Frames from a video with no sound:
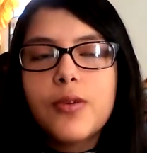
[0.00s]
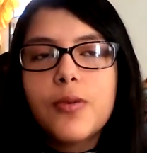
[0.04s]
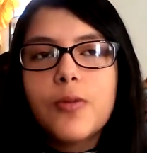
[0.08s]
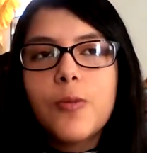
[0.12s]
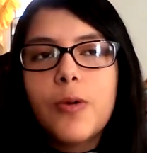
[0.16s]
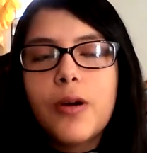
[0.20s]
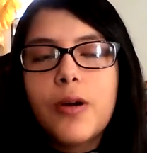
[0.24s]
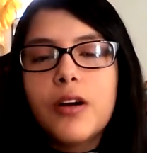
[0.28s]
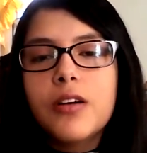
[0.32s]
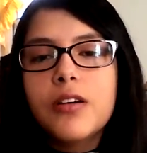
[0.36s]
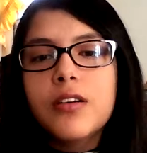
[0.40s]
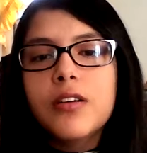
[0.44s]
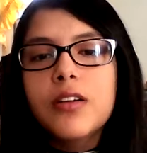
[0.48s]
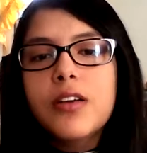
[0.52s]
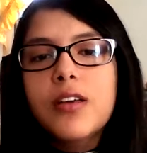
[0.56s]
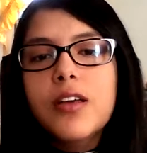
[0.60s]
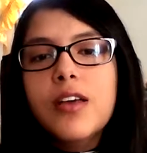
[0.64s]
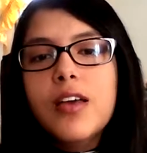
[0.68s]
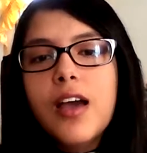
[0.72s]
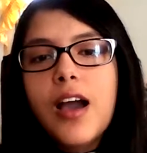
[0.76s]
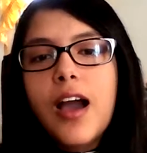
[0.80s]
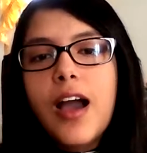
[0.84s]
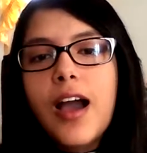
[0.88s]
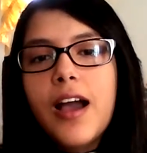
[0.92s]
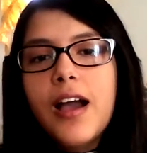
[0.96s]
Well,
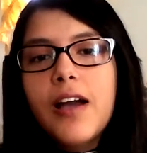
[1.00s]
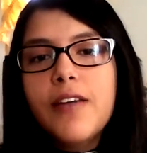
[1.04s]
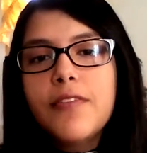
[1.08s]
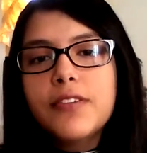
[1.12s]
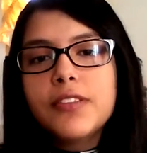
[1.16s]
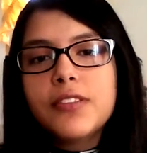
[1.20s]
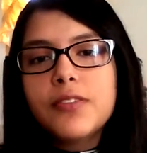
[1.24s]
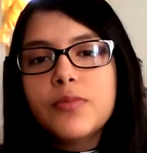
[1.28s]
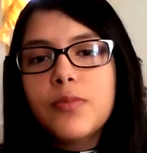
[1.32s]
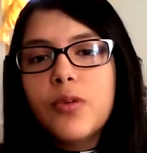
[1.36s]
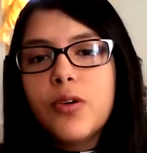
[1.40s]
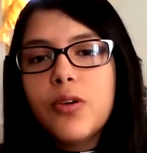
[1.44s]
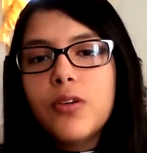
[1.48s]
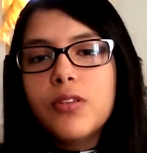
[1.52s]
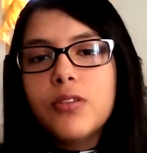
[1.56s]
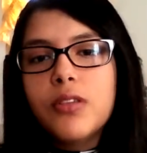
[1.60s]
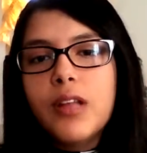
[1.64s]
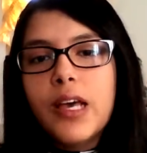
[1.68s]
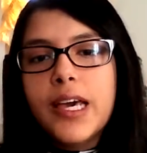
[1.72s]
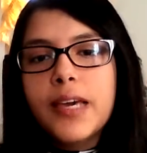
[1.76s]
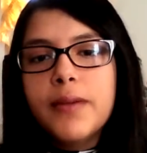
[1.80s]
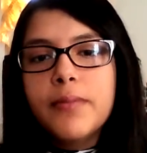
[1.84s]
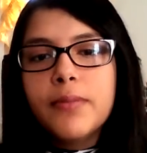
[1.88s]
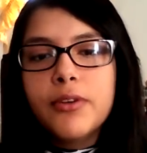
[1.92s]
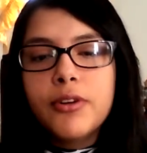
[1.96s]
I have a small
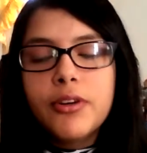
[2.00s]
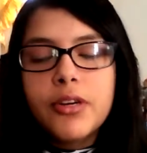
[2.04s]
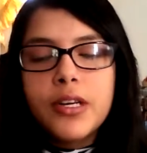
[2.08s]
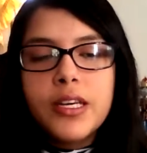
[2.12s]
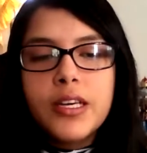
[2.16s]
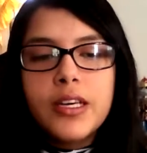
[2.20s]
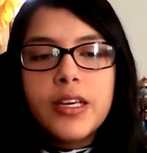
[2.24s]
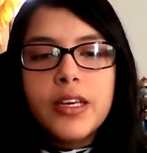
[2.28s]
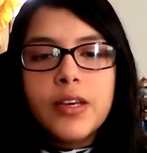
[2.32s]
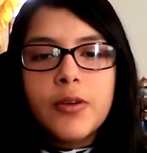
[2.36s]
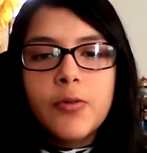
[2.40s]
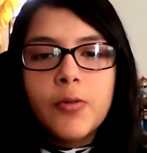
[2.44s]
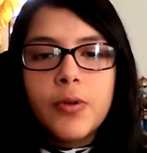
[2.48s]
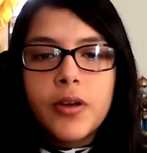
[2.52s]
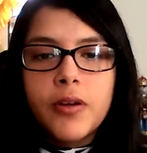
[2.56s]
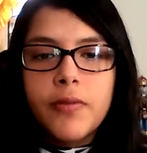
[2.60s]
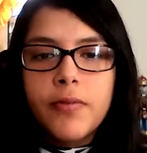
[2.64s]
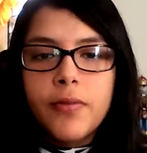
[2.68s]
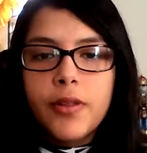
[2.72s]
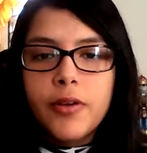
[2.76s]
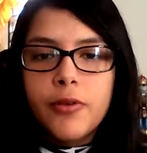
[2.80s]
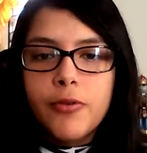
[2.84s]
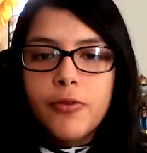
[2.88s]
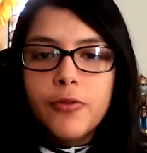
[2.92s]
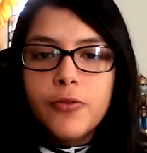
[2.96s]
library in one of
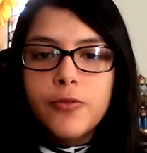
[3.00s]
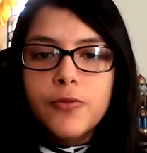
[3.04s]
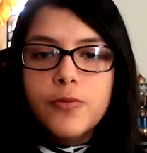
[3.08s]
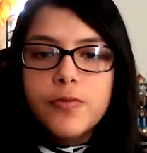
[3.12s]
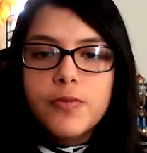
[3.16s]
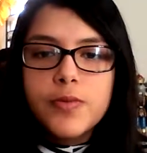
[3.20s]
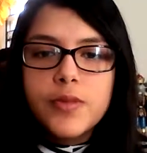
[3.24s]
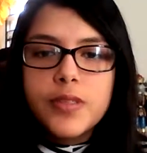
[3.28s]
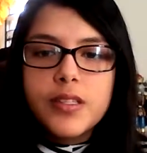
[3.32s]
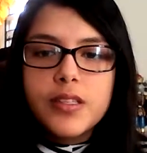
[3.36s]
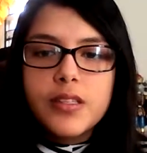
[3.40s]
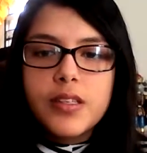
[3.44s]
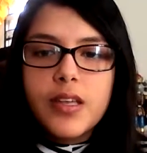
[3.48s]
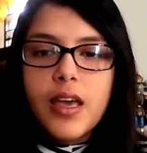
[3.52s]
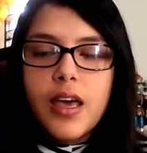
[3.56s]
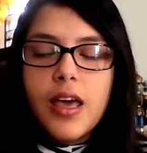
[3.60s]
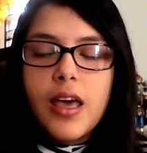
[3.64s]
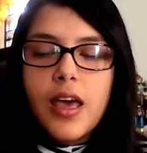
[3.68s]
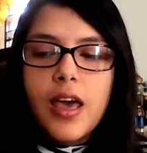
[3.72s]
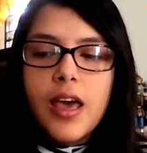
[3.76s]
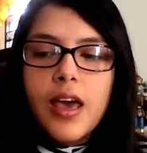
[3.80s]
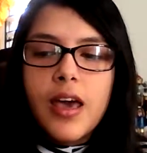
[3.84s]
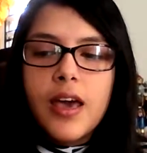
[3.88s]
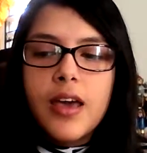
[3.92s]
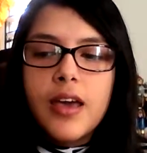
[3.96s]
the rooms,
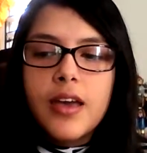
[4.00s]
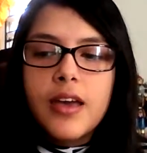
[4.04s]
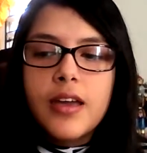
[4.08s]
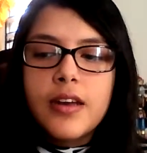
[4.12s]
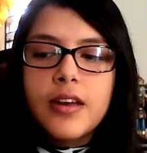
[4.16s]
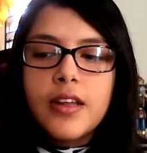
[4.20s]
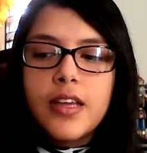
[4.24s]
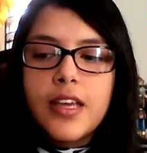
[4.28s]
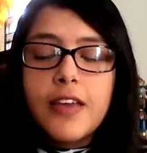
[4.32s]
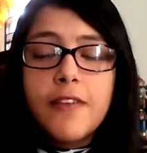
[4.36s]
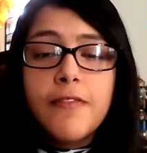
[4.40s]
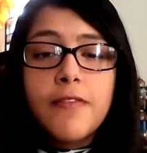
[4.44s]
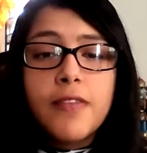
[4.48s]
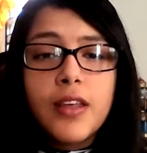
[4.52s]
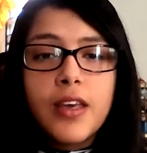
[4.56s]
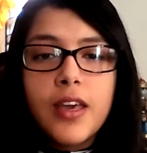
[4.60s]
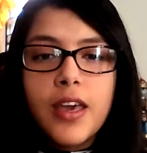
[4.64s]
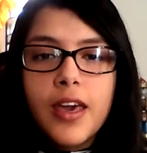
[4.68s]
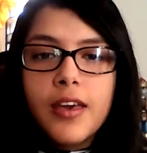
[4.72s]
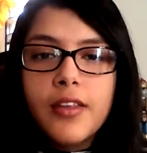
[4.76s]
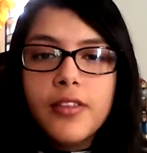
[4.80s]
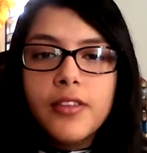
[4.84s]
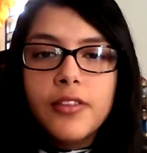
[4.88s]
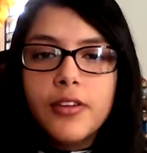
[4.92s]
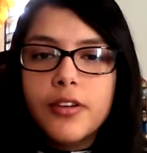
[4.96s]
and if they
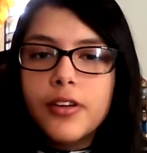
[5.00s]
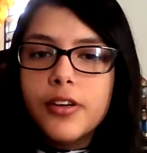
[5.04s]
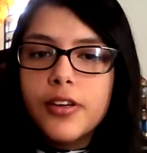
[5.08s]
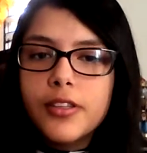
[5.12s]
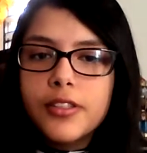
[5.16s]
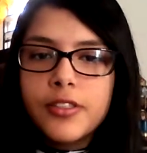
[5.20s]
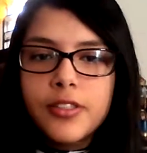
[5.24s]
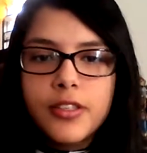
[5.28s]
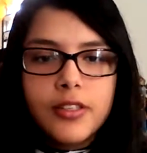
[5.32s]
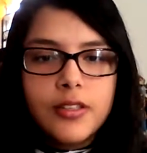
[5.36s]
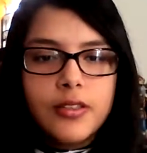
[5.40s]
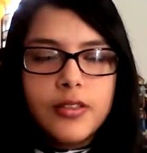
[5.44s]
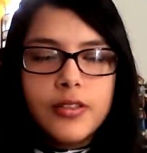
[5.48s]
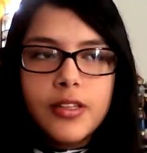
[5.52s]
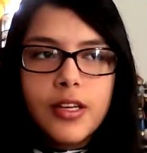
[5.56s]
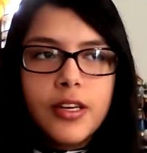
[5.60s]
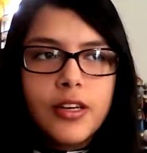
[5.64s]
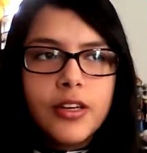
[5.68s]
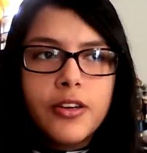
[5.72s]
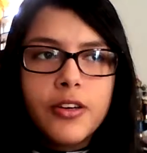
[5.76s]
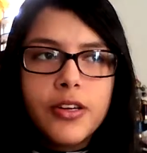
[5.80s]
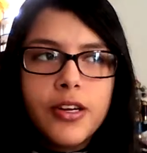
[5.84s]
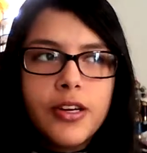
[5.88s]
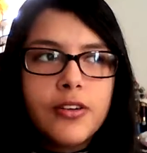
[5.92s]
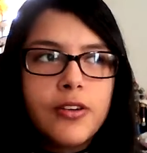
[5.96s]
enter, they're
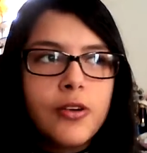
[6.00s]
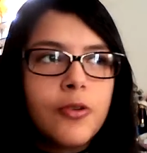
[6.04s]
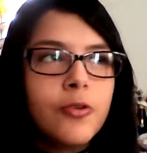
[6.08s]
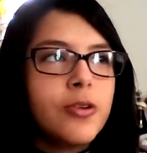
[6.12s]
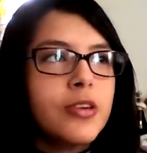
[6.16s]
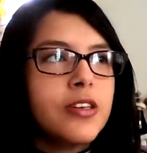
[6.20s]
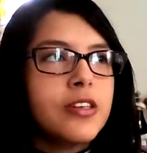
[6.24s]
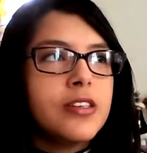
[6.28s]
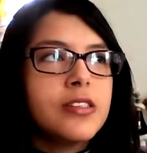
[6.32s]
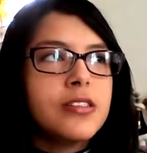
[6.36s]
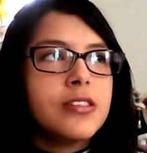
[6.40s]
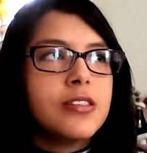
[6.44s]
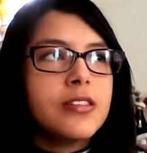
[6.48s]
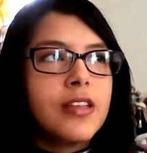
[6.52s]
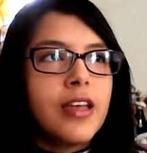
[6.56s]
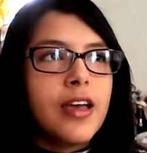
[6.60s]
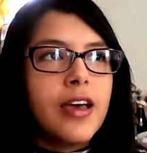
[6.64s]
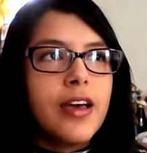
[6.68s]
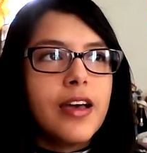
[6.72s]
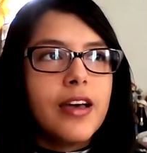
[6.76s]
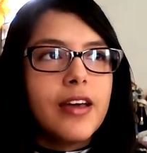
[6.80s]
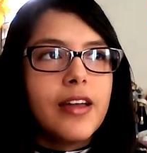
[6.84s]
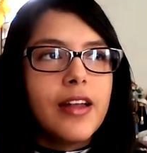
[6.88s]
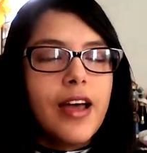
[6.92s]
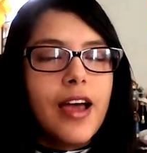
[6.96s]
gonna notice
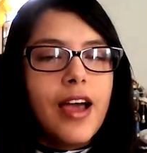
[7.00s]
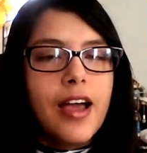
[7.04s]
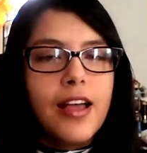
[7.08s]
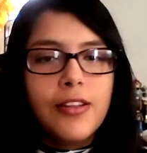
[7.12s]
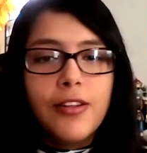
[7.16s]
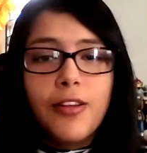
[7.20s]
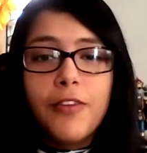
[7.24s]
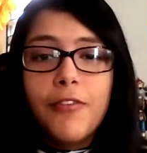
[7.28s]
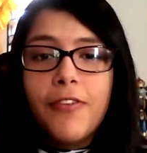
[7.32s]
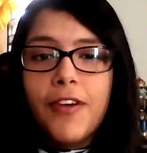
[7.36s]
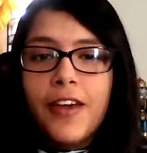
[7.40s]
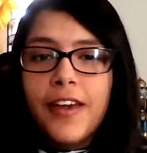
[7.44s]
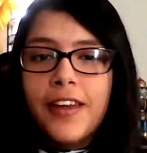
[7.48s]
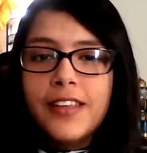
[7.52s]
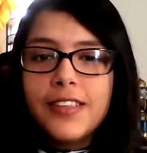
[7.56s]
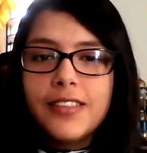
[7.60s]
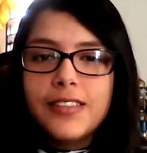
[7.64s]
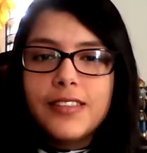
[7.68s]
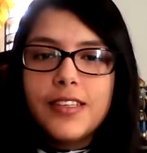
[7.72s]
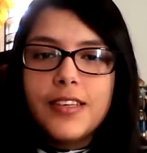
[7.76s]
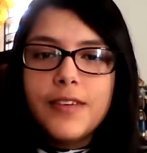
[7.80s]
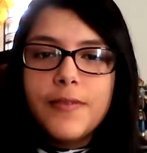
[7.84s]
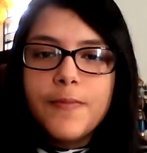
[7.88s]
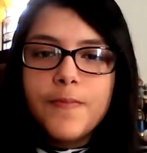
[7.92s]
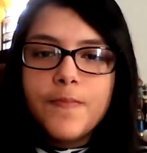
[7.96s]
that I love
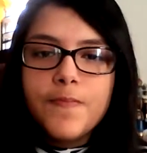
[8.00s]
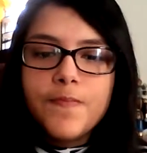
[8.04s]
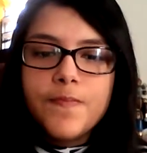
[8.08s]
fantasy,